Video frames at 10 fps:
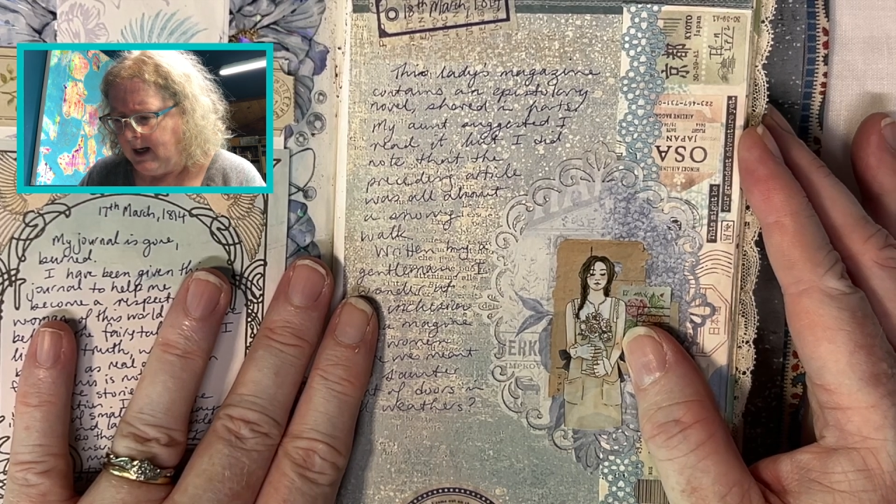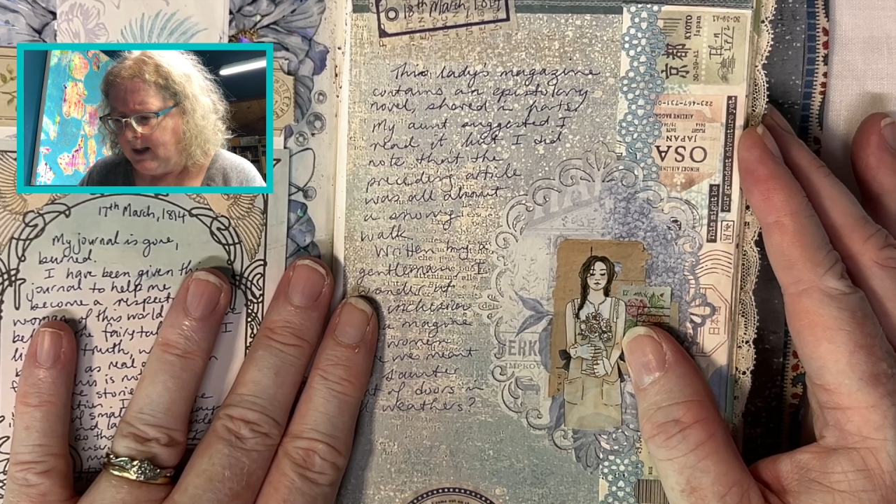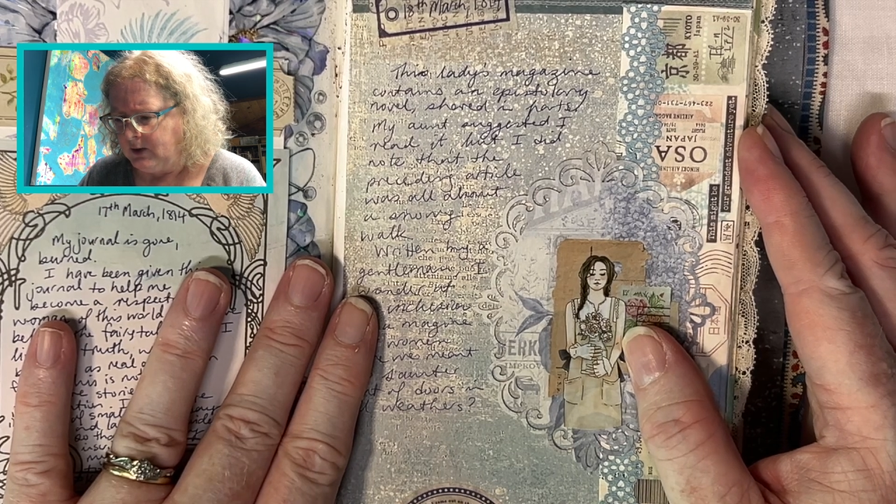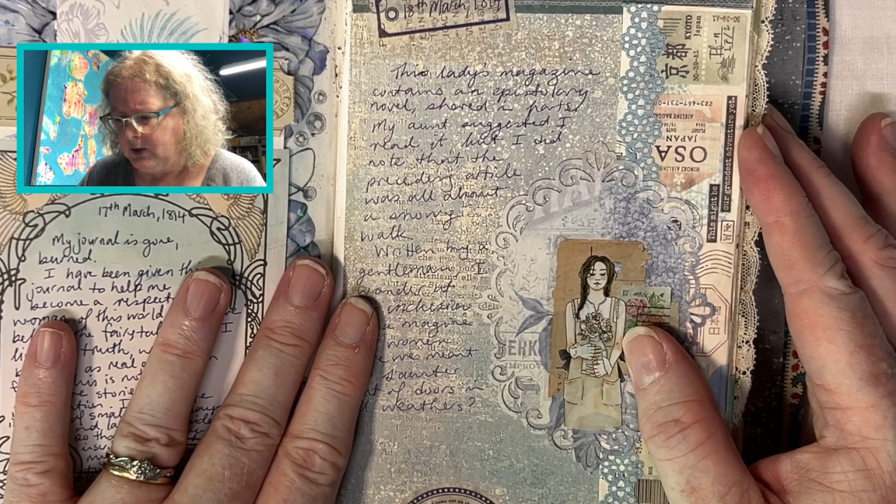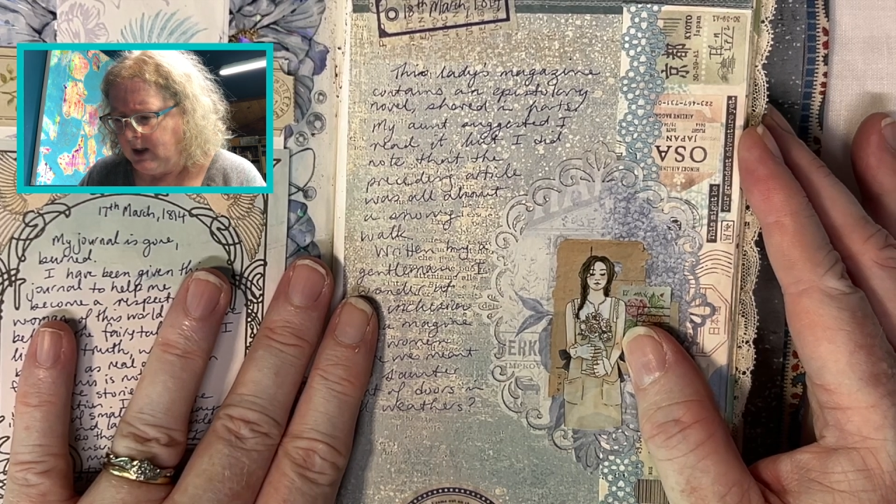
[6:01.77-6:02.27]

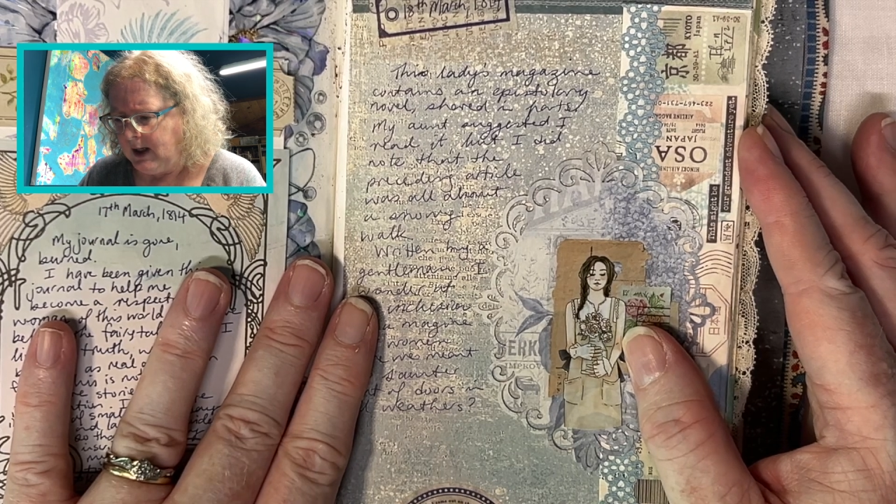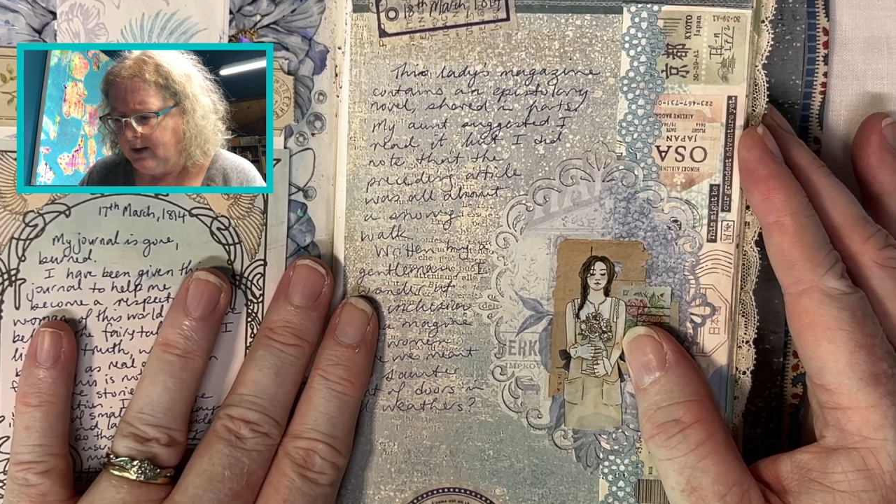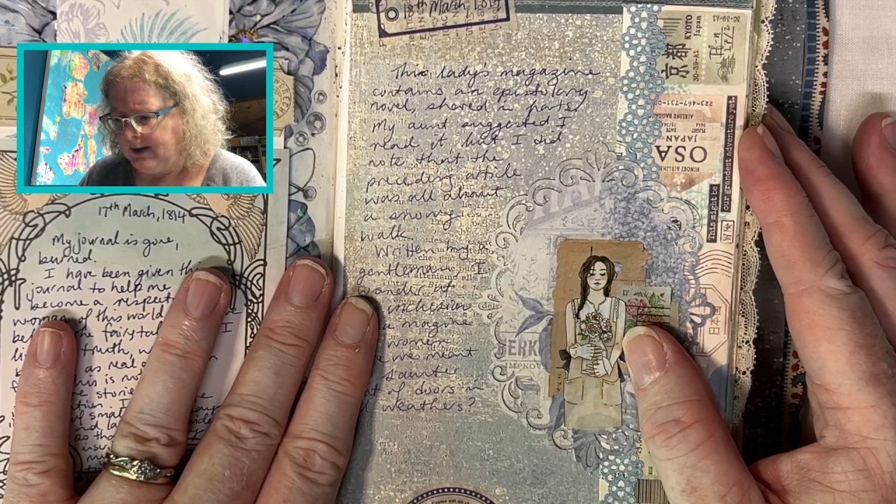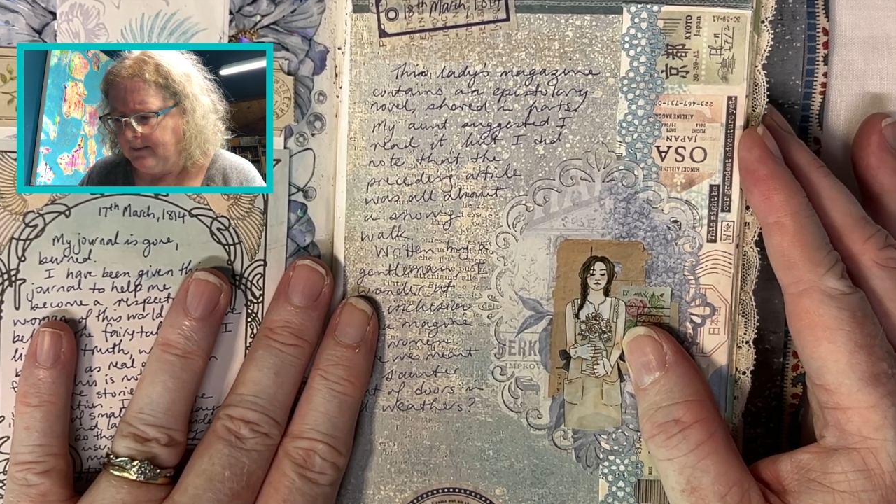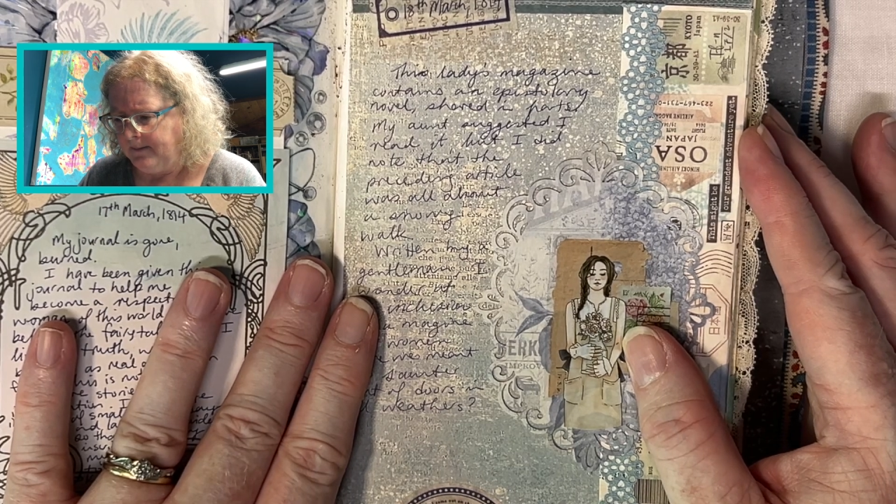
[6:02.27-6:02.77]
shared in